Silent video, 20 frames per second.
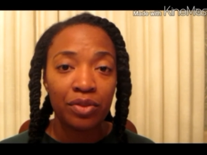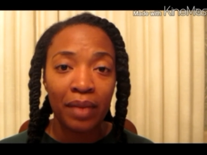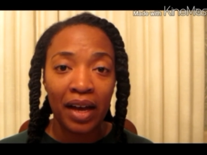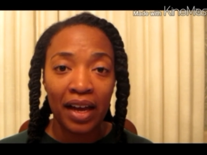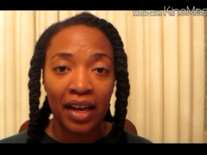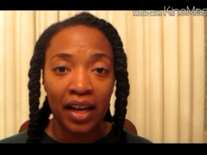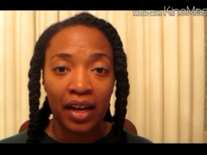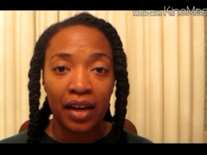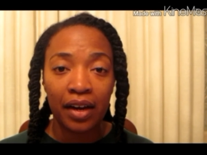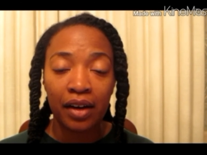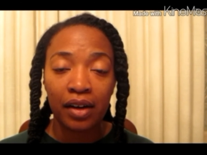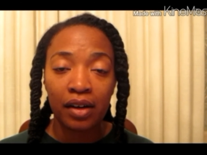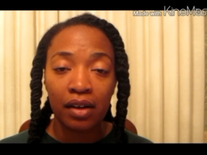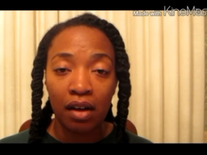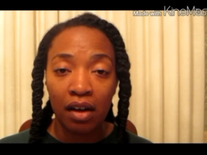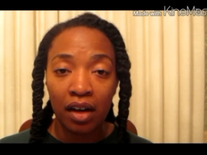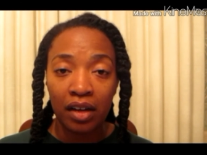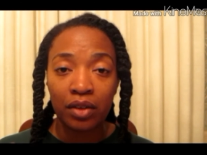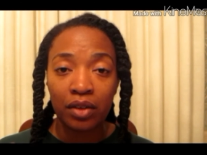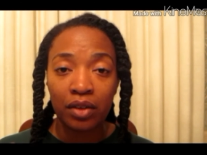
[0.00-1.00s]
my
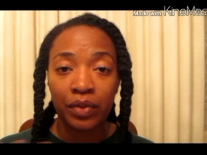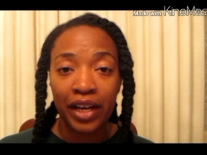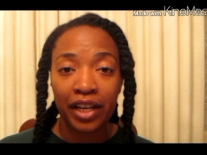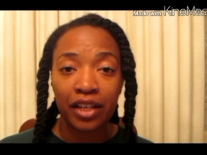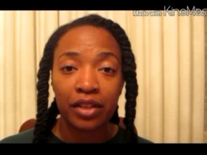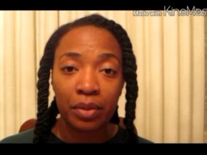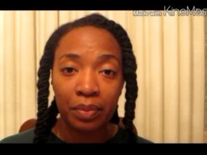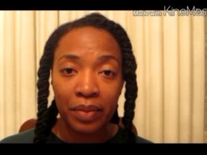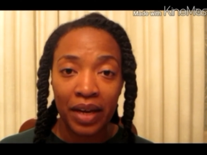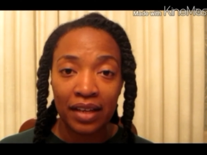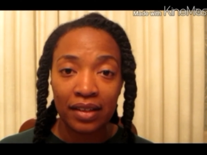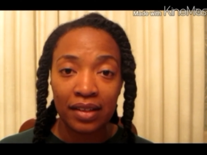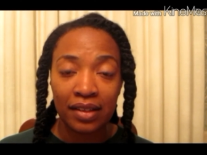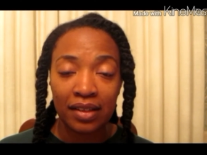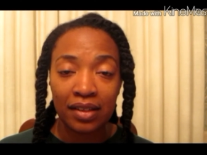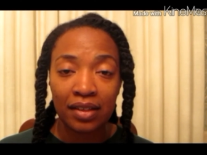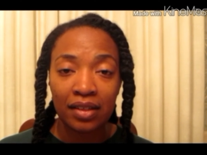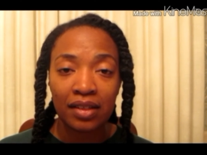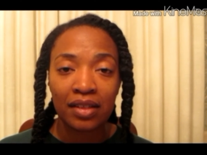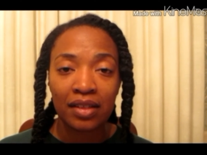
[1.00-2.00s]
hair on a regular
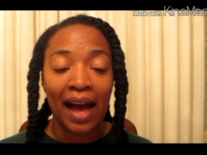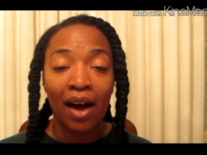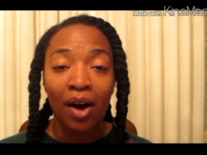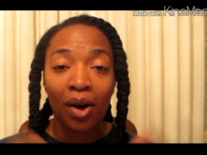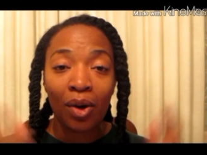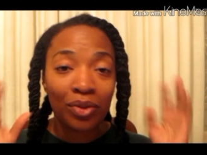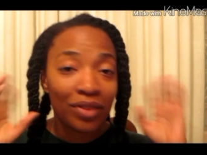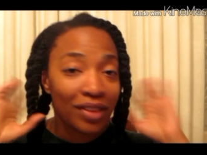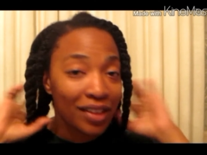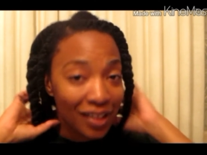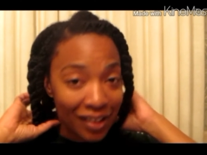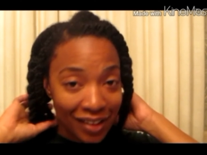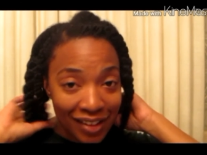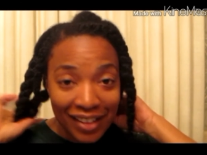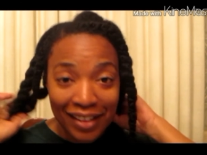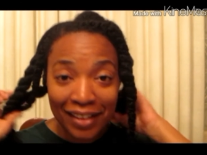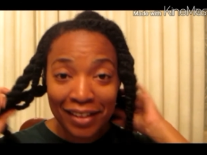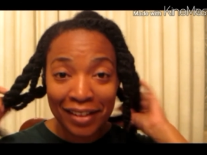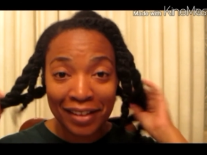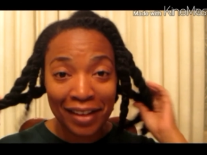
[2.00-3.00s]
basis, how
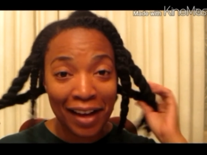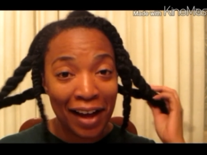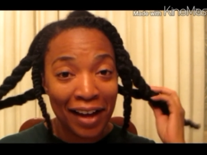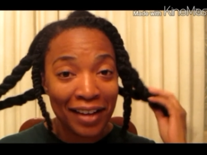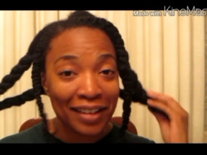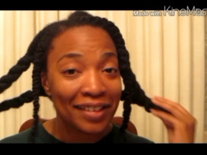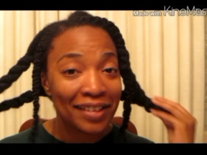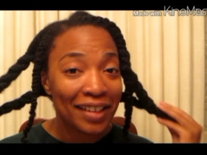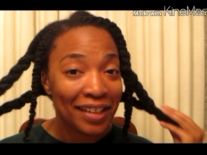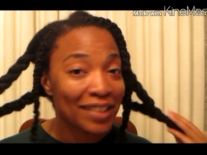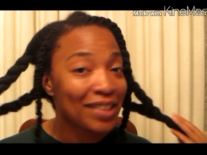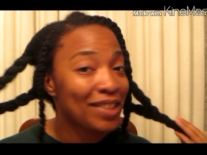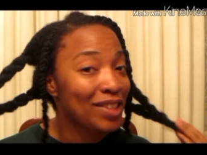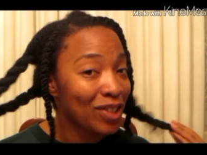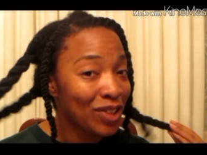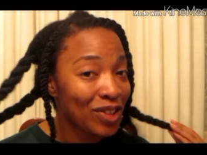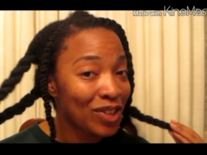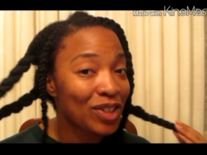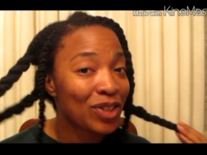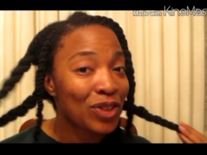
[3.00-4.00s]
this is not
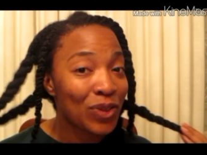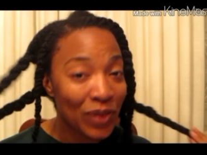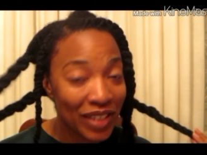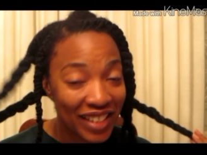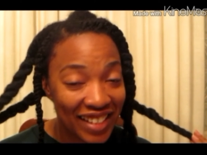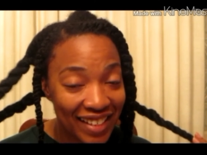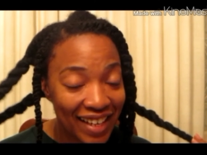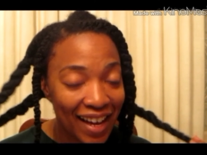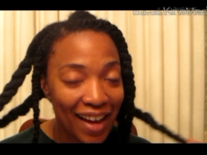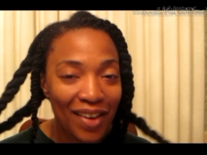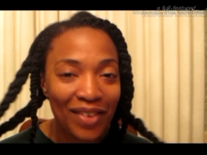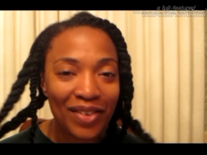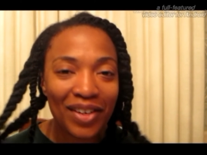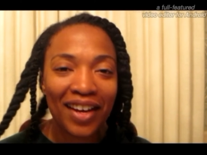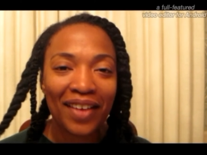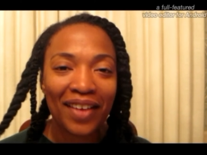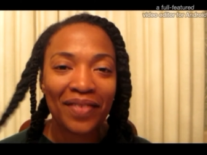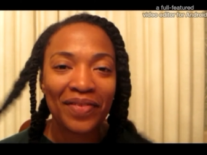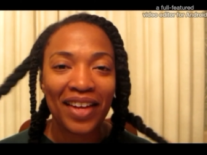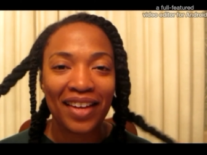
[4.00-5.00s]
considered a twist out,
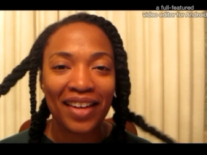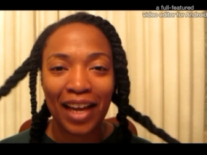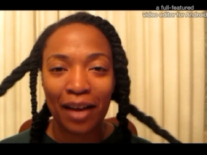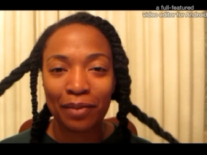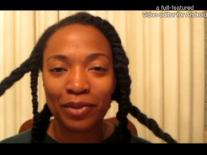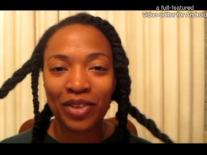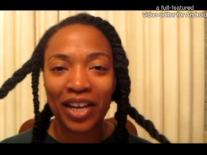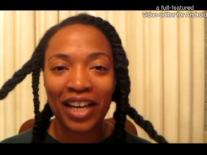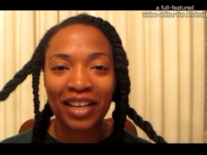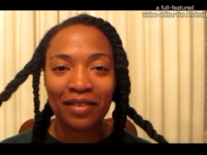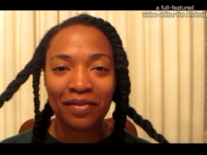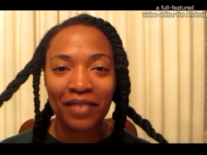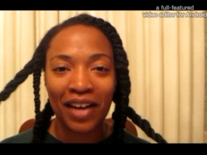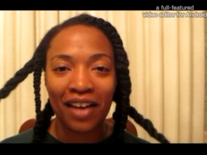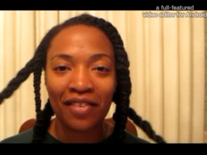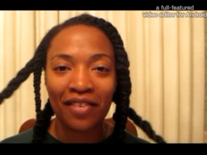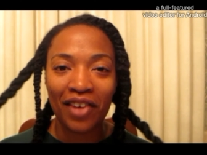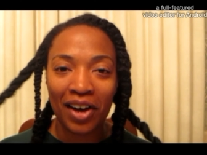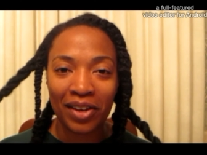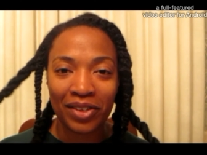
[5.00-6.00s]
um, that Natural
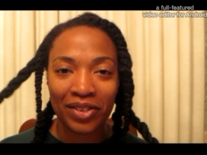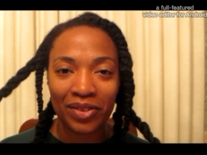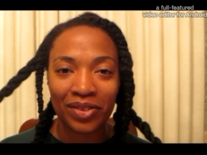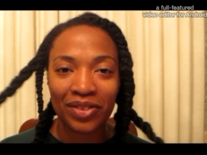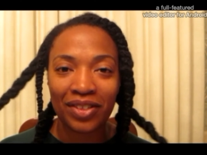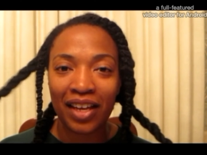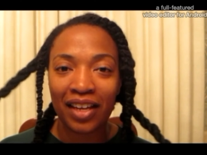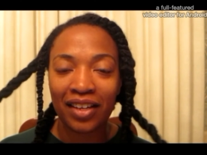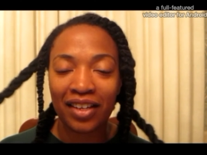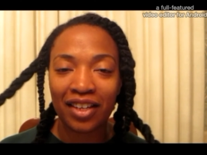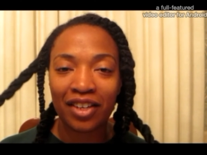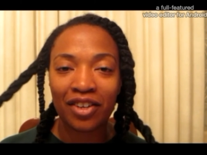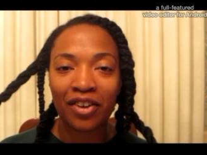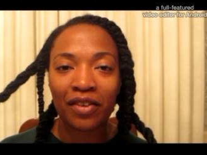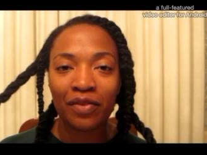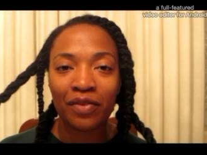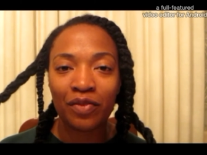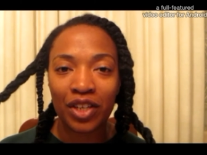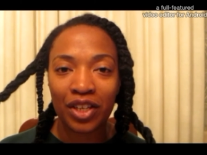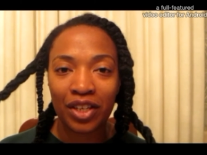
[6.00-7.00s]
eighty-five also stated in
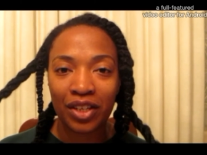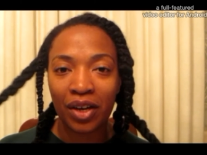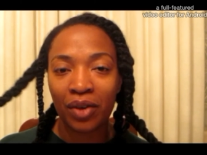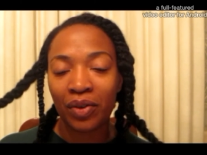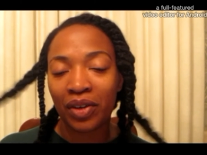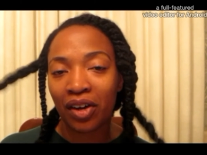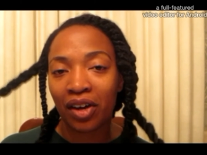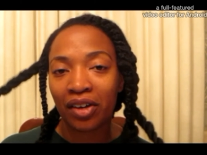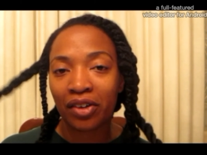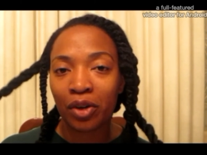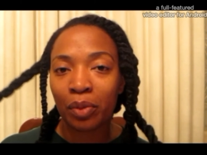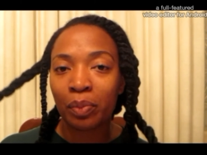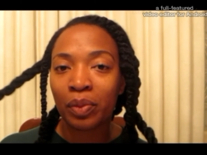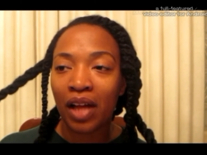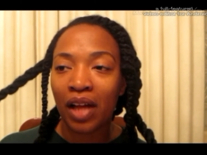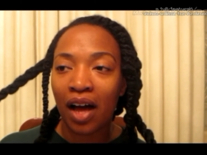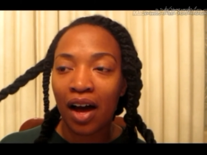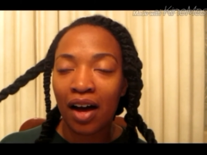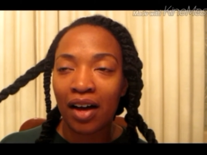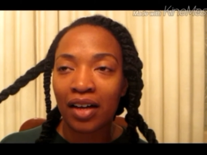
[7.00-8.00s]
her video and on her
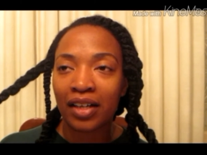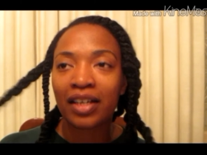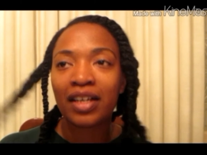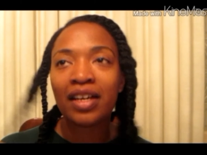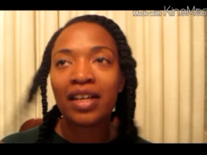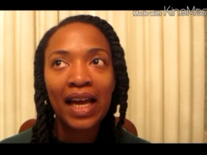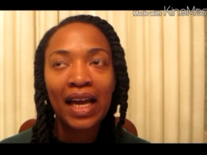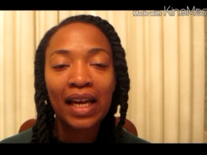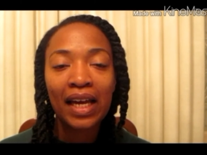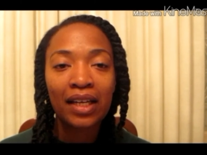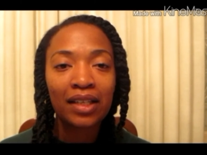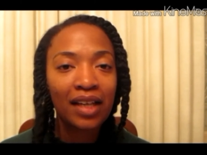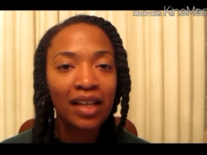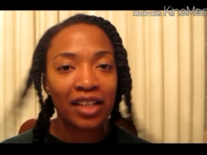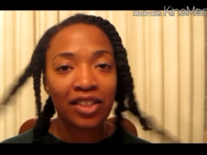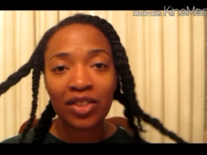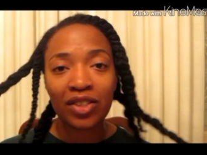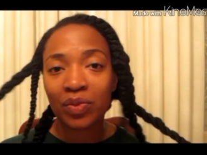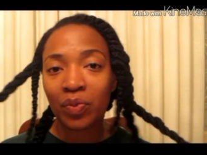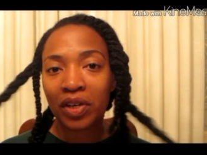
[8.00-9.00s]
blog. And
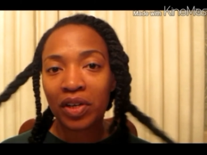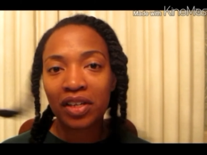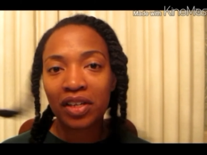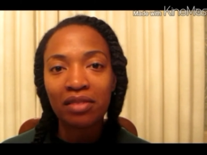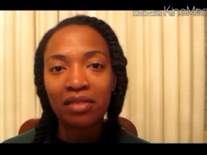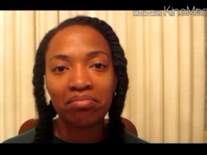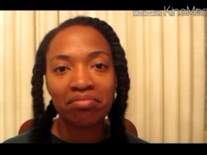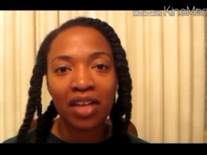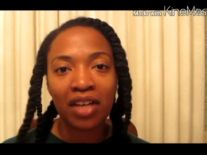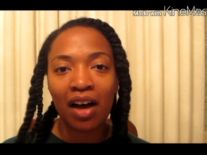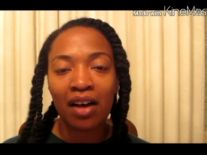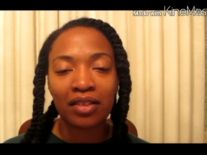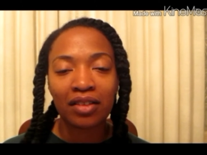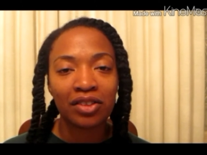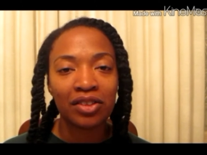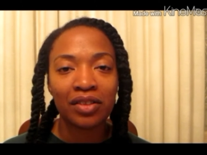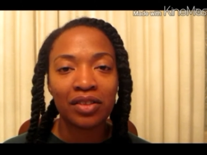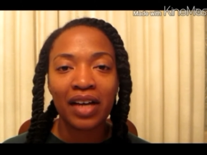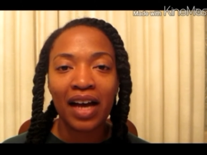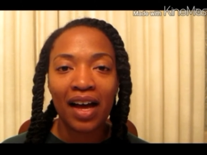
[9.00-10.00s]
I just want to talk
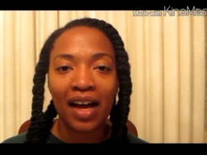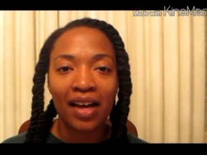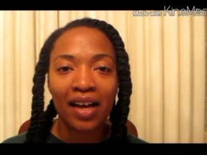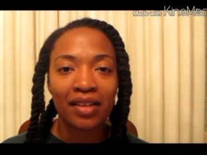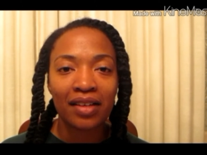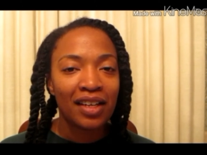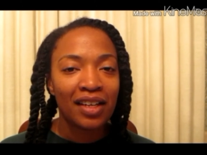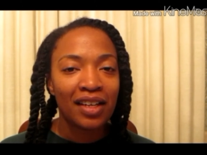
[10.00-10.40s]
to you guys,